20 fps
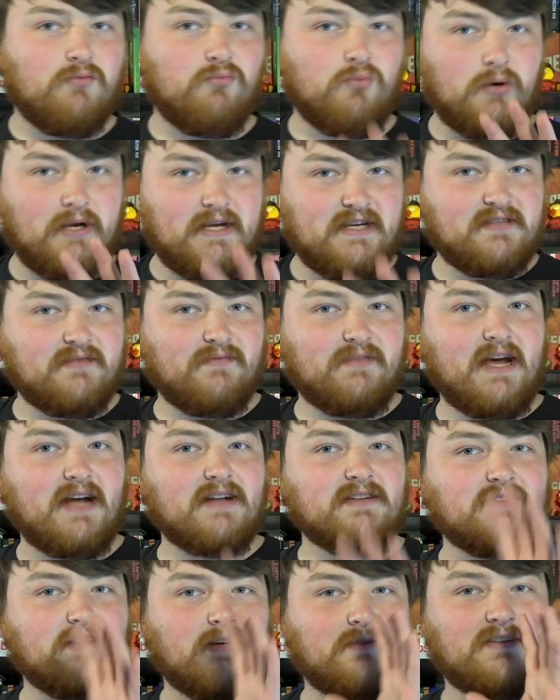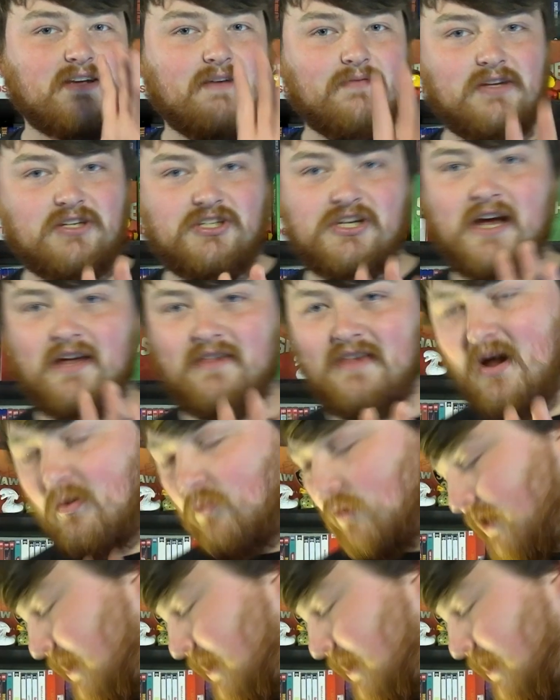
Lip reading: release of that, so definitely check that one